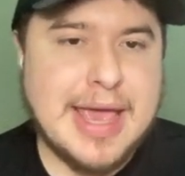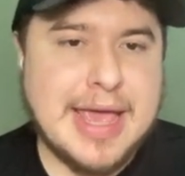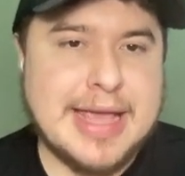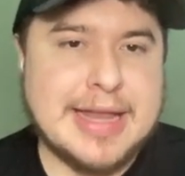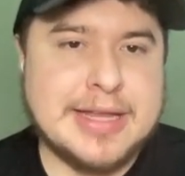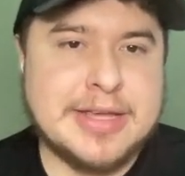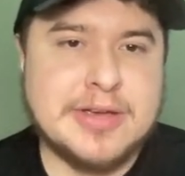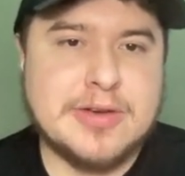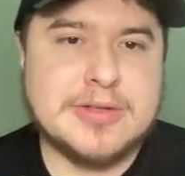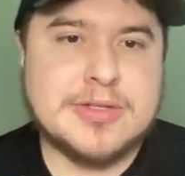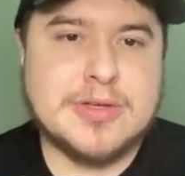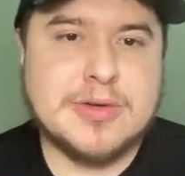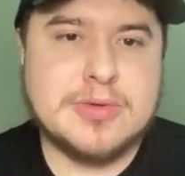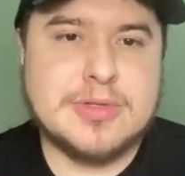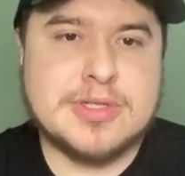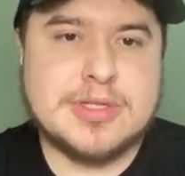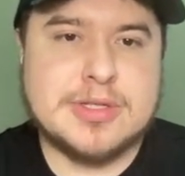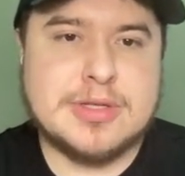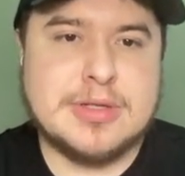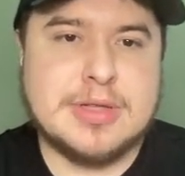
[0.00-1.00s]
And he
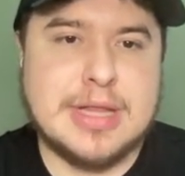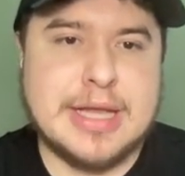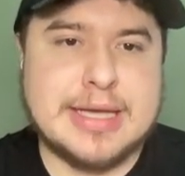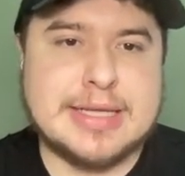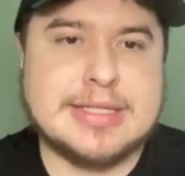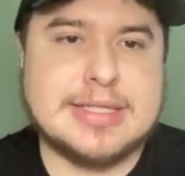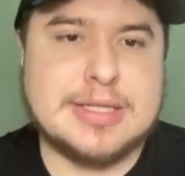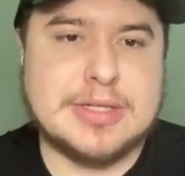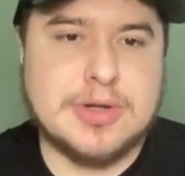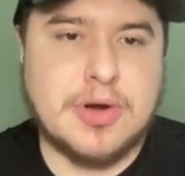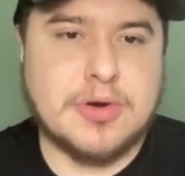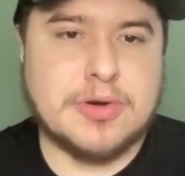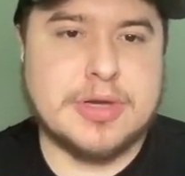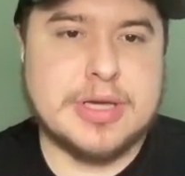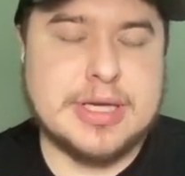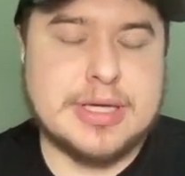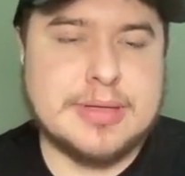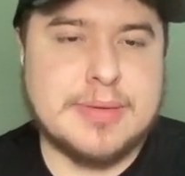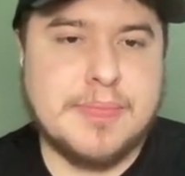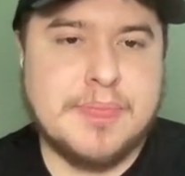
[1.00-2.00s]
also likes to
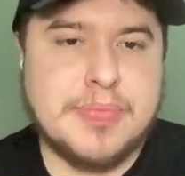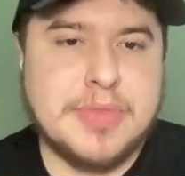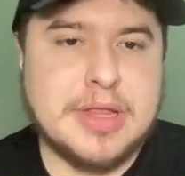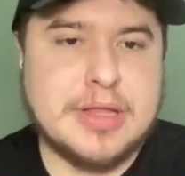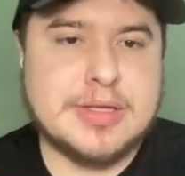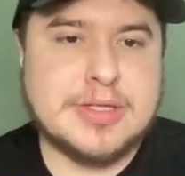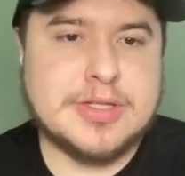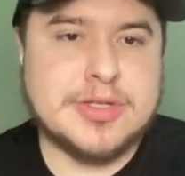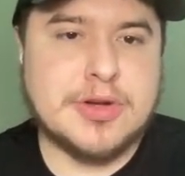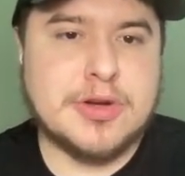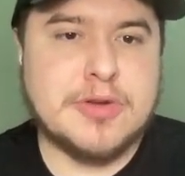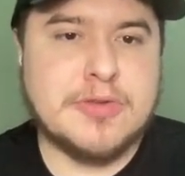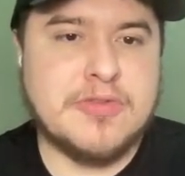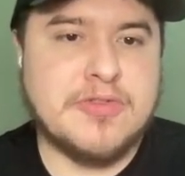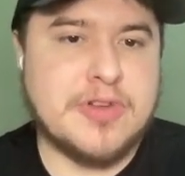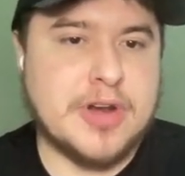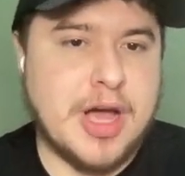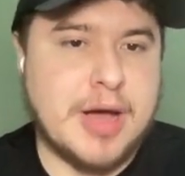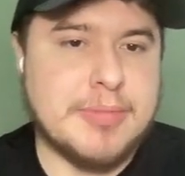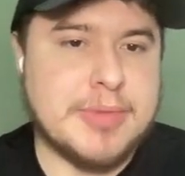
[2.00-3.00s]
target certain
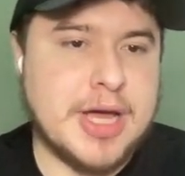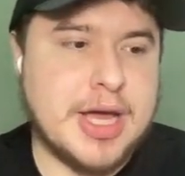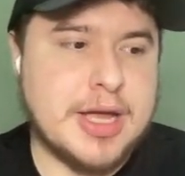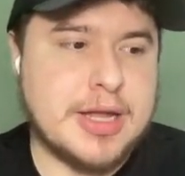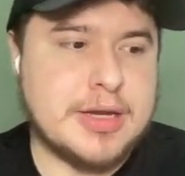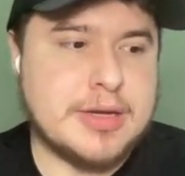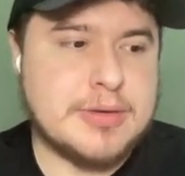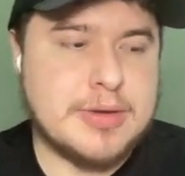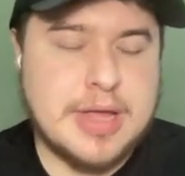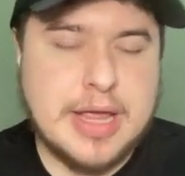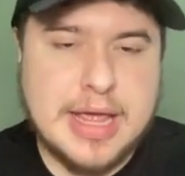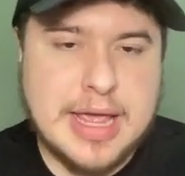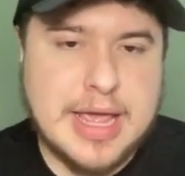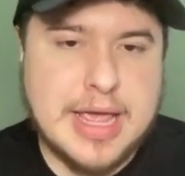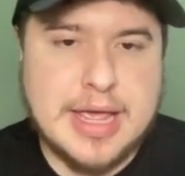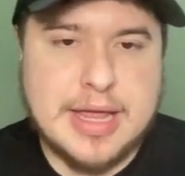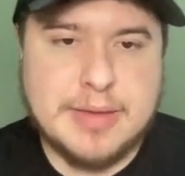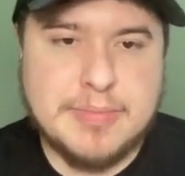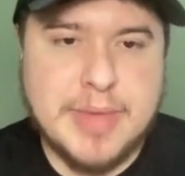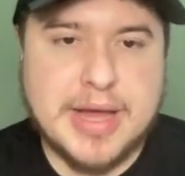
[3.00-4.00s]
phenomenon
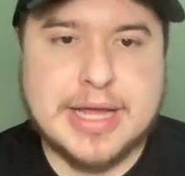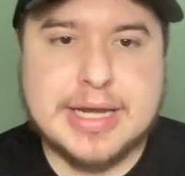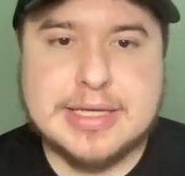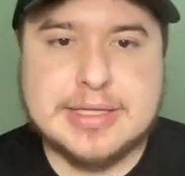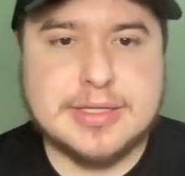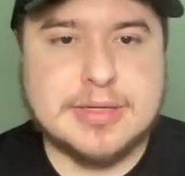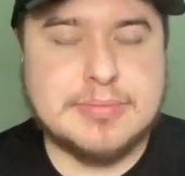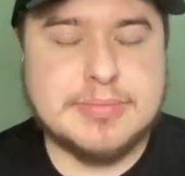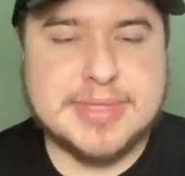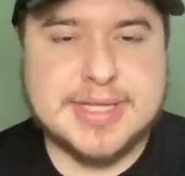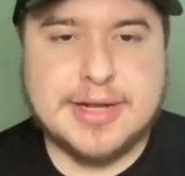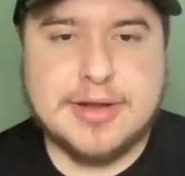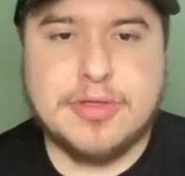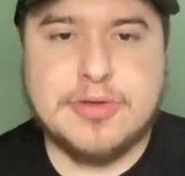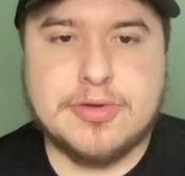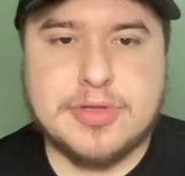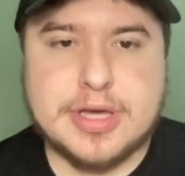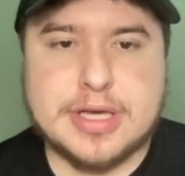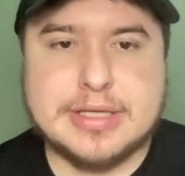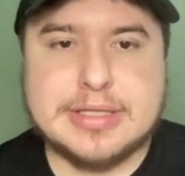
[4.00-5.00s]
and mechanisms and
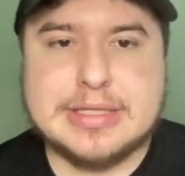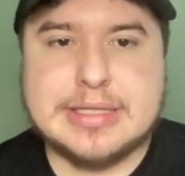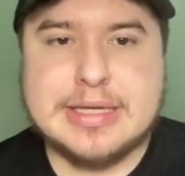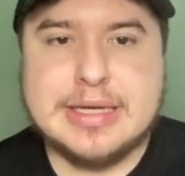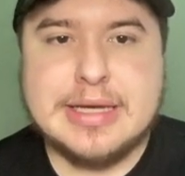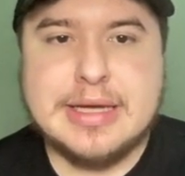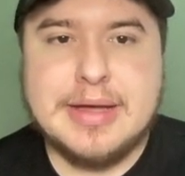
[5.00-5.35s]
other things